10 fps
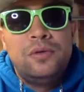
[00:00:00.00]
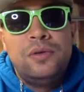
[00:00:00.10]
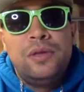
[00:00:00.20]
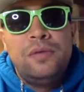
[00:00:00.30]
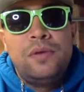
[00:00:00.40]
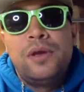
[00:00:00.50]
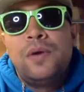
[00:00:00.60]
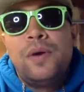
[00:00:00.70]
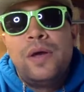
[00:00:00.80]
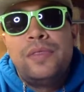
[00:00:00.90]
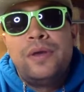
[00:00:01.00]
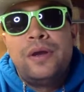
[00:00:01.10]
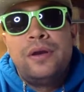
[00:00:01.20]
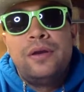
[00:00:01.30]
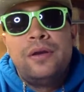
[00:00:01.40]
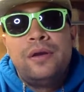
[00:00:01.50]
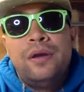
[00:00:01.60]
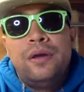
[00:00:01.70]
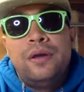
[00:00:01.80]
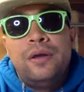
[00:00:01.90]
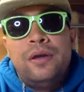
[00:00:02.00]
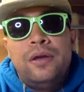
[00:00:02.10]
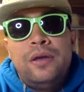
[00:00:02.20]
You really want to go out there